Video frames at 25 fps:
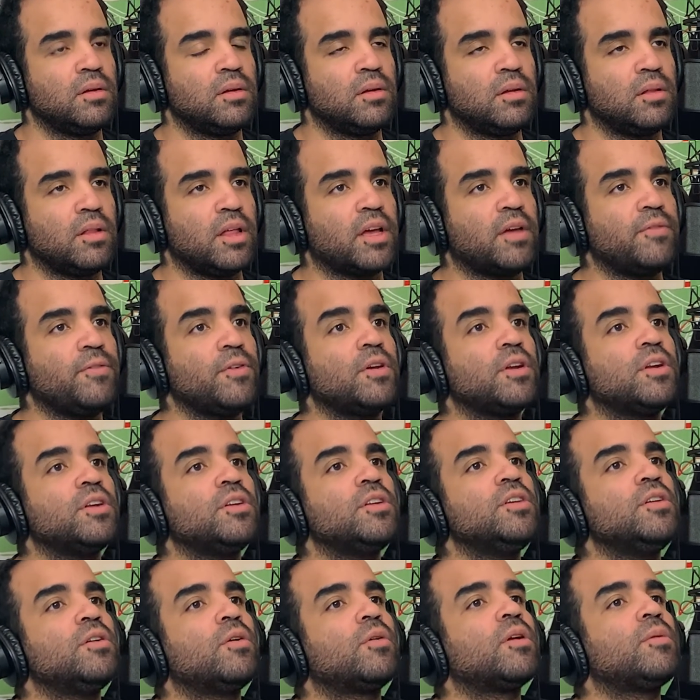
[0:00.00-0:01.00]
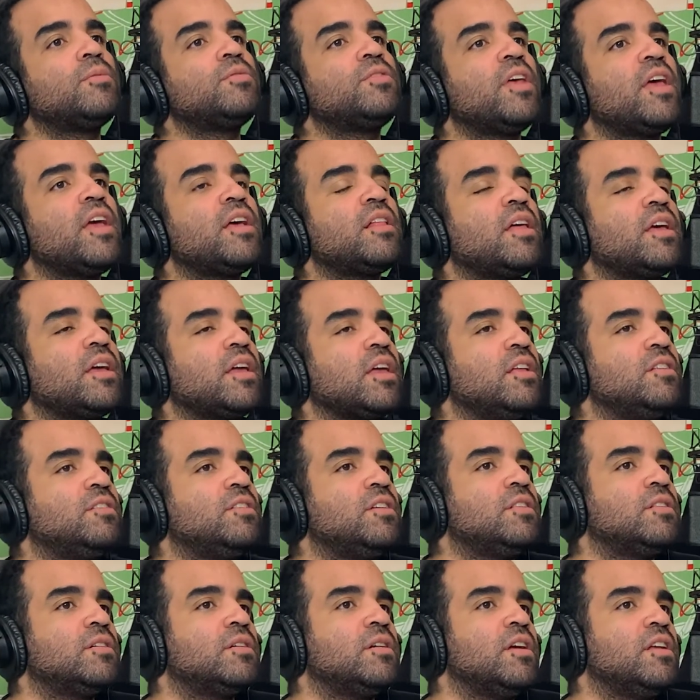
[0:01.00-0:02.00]
Like, if you're gonna, you know what I'm saying? Like, it's
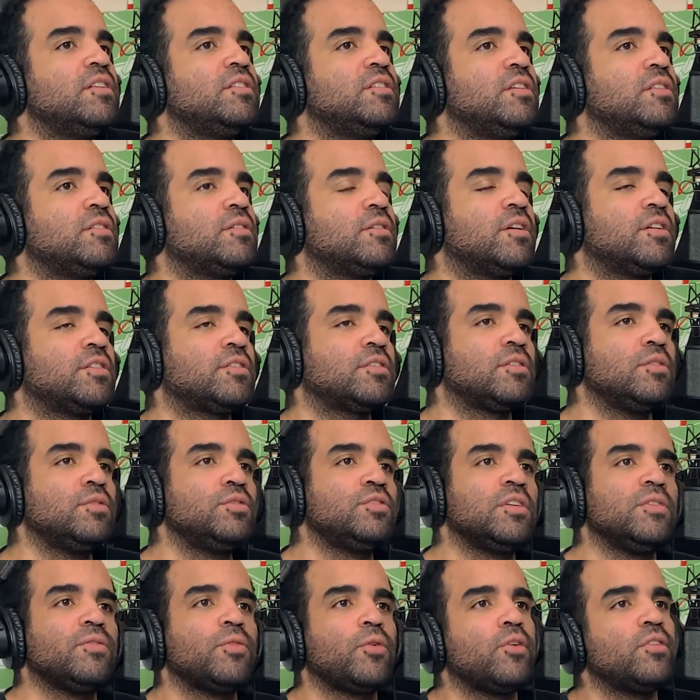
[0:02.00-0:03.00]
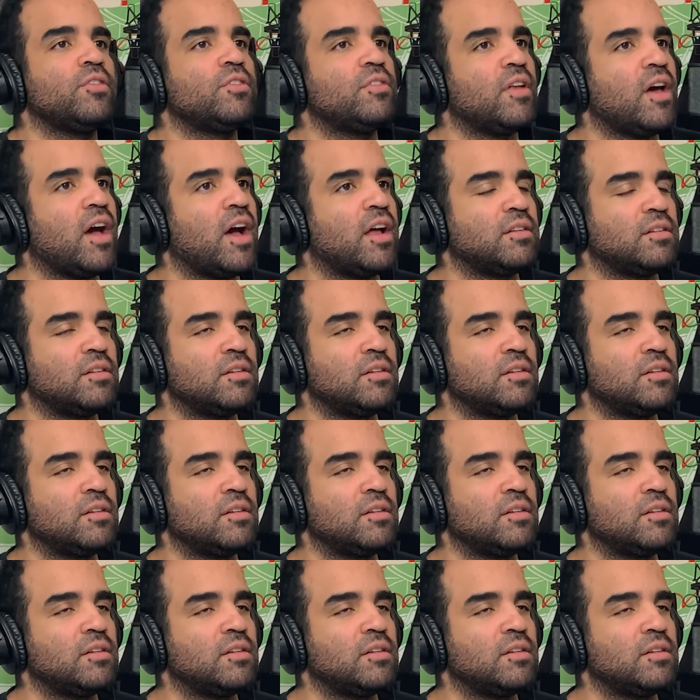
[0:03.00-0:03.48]
either exclusive or it's not.